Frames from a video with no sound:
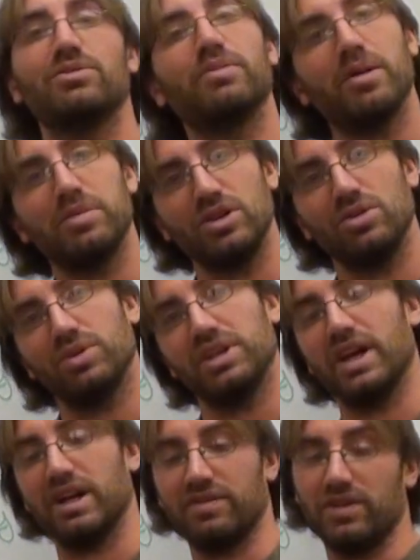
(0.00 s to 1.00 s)
maybe you would
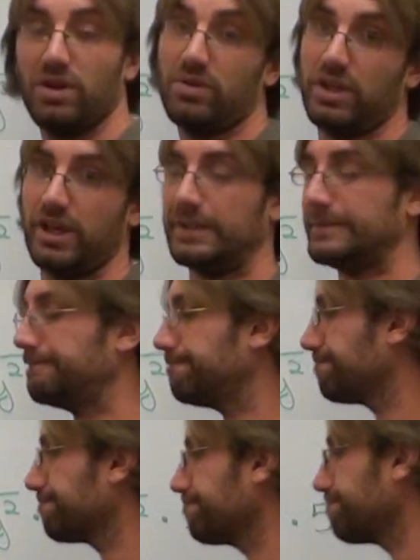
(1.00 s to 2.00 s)
not have known
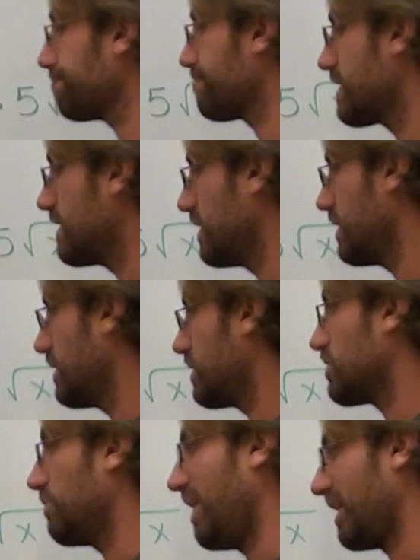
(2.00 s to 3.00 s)
that.
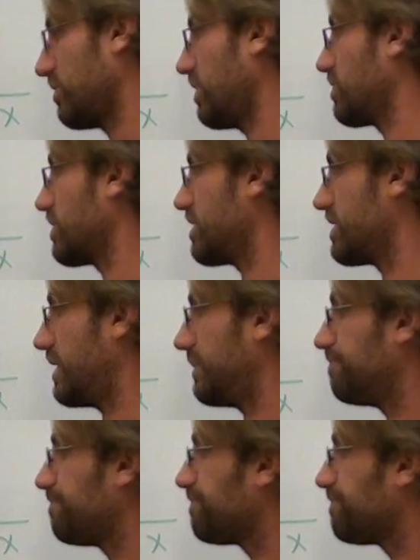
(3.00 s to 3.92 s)
So back to what I was going to say.